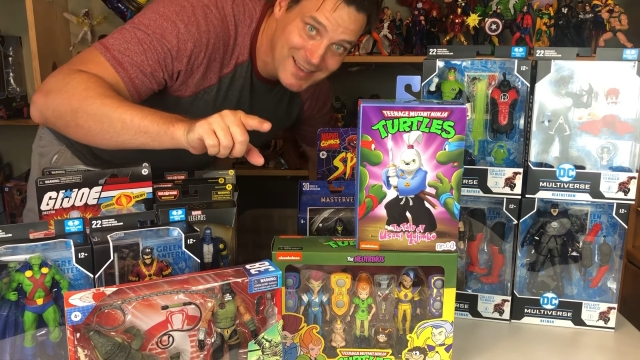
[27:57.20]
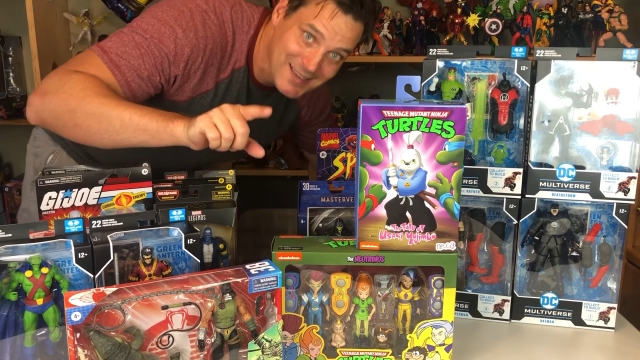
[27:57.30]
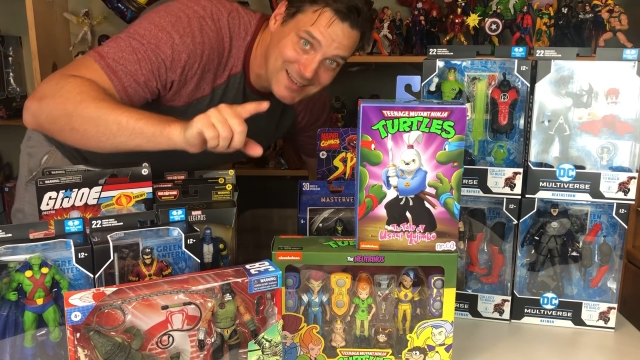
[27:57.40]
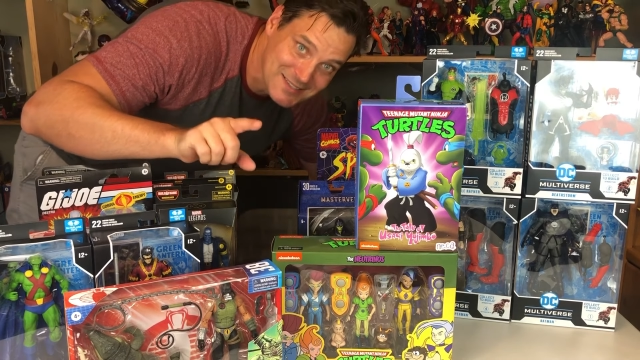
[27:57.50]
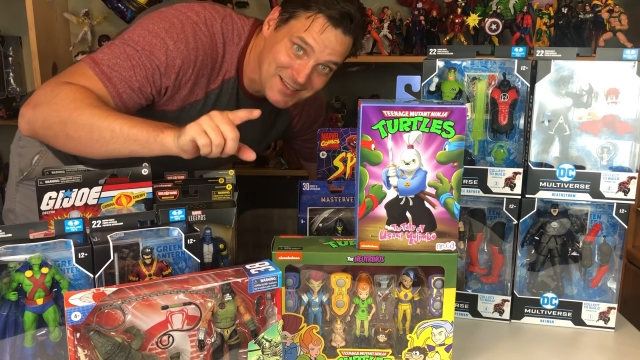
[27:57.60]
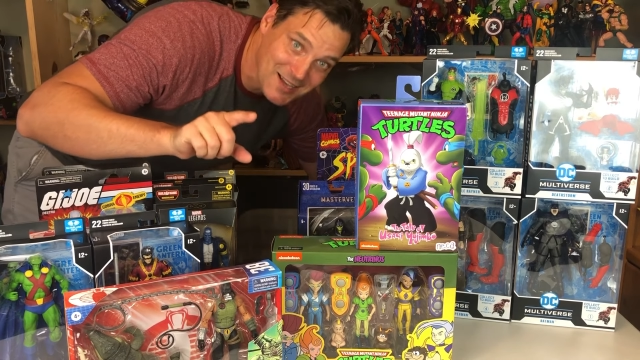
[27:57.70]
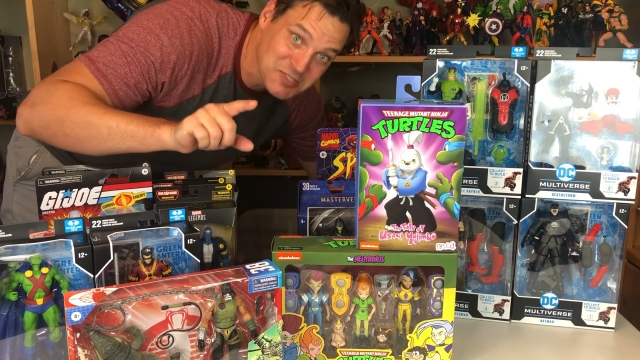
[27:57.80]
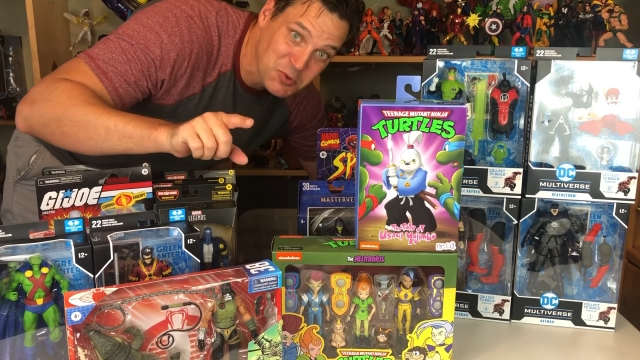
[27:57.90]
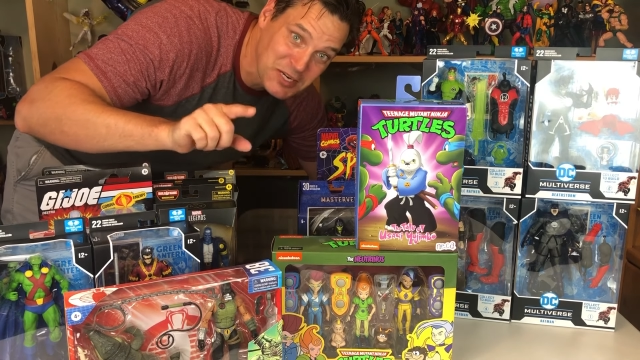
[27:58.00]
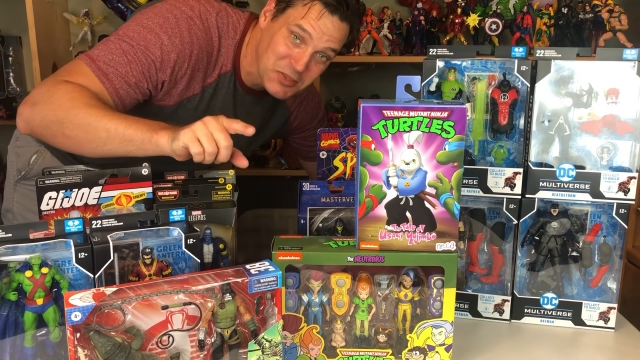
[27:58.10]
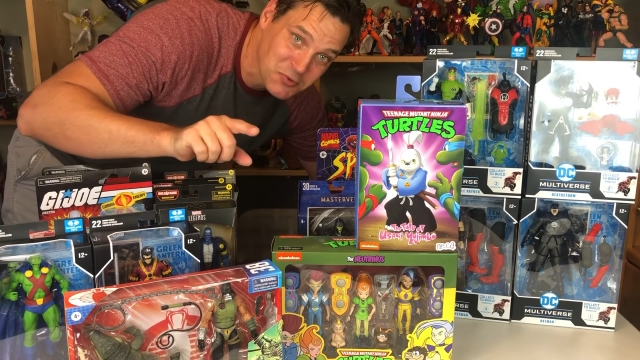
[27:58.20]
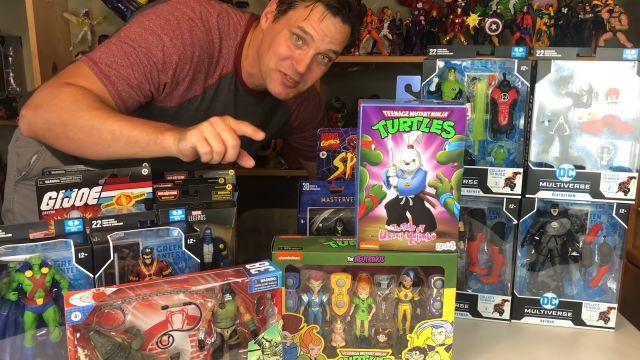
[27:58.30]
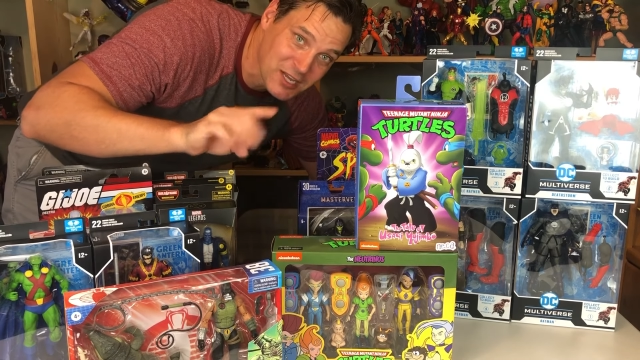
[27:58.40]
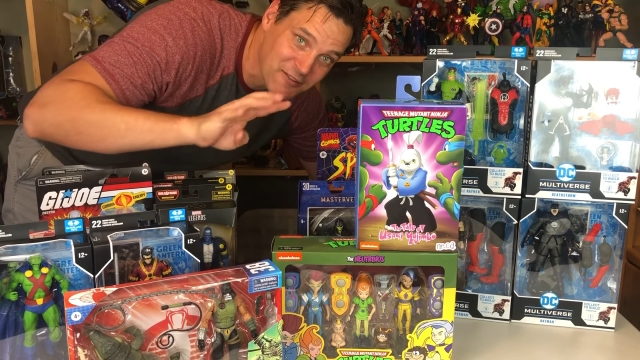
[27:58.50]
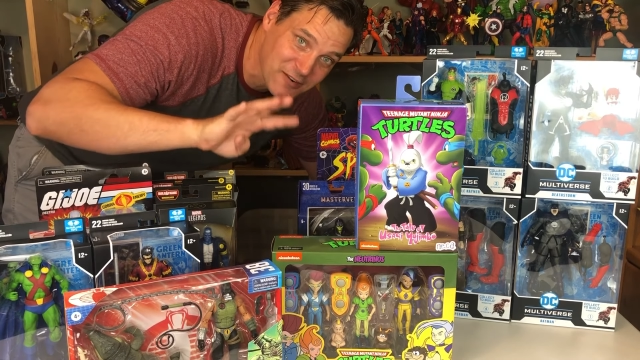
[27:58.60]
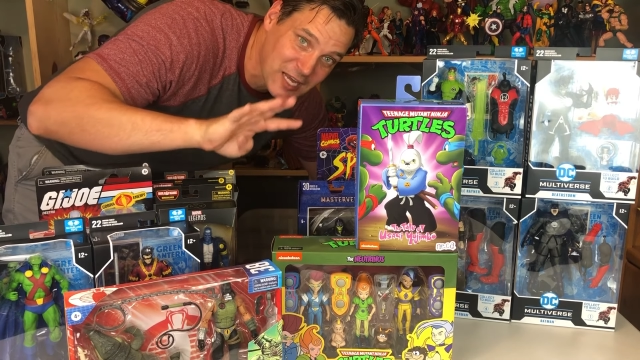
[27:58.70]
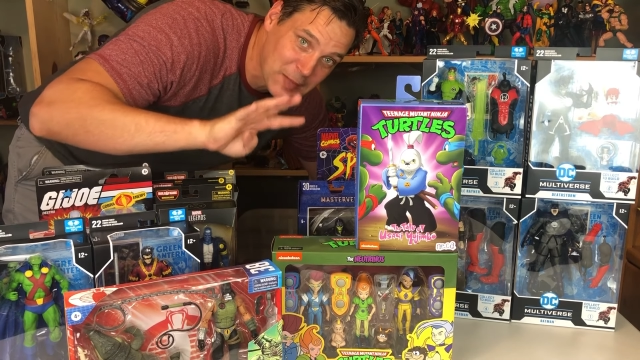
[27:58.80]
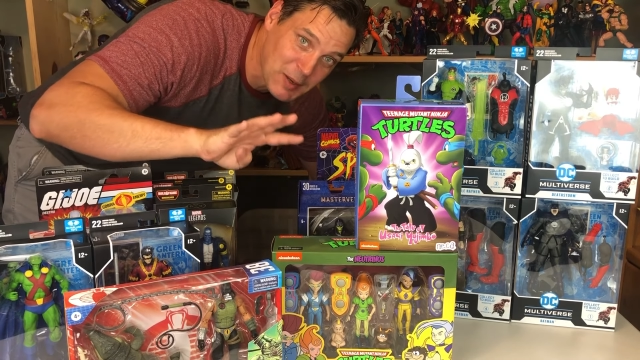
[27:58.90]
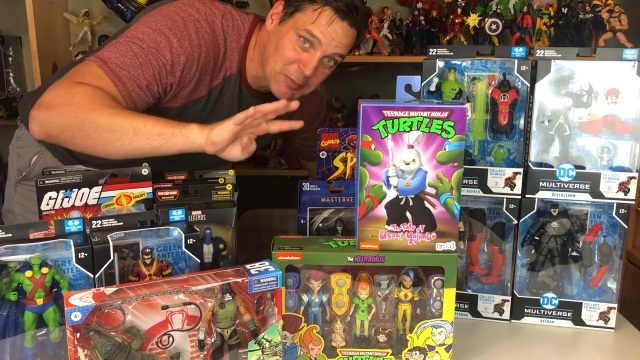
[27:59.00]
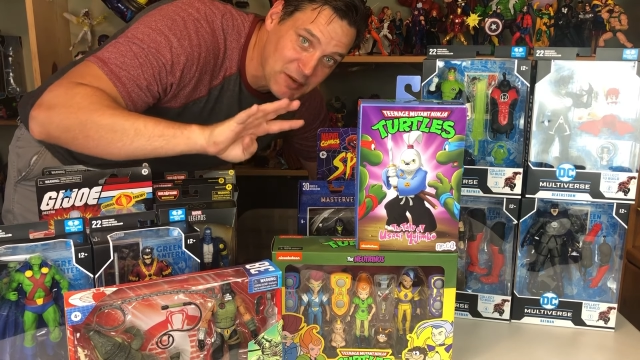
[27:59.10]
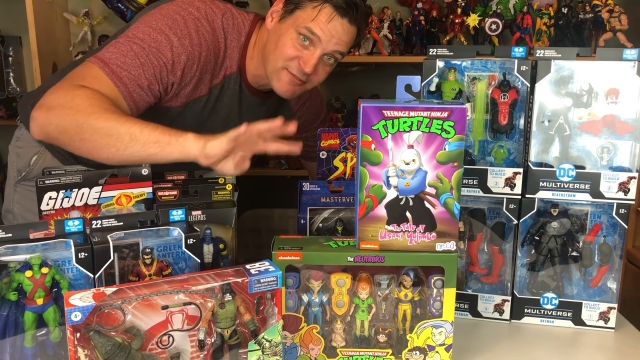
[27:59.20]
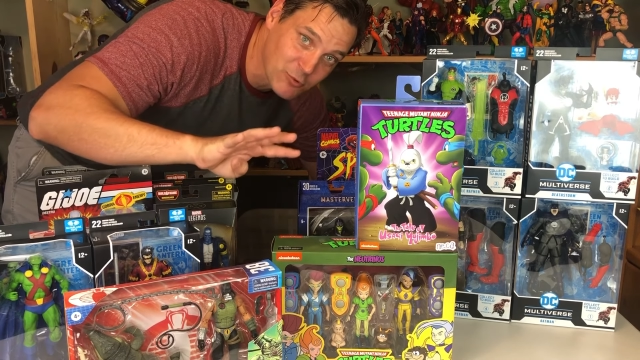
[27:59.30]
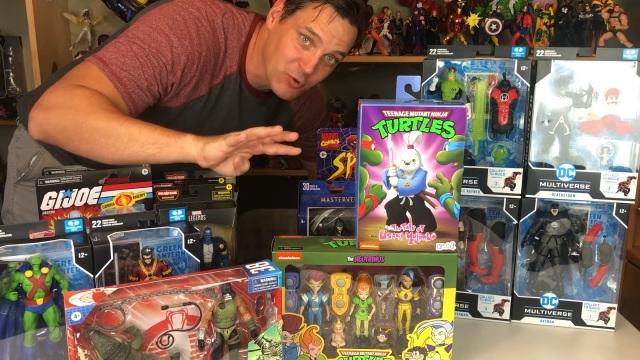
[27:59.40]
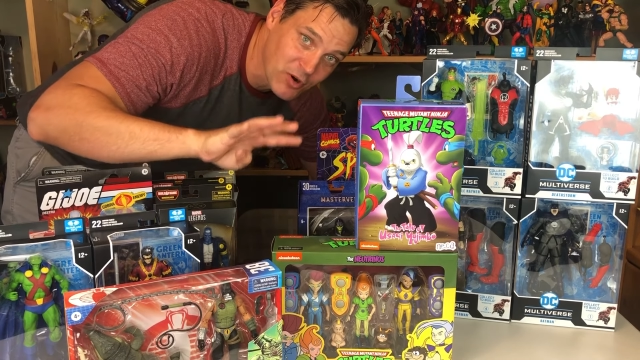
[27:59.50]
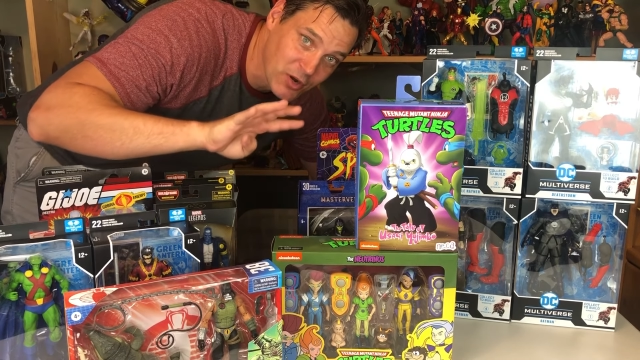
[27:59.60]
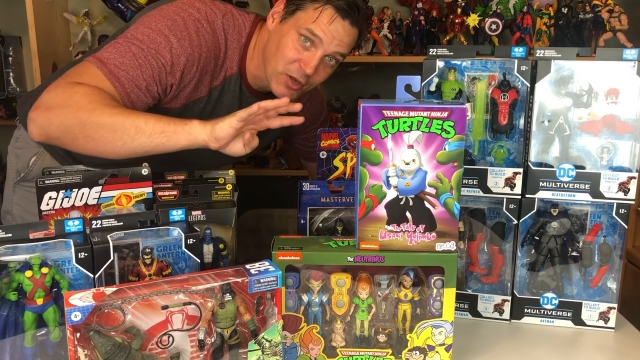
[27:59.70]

It is not 23. I forgot about my four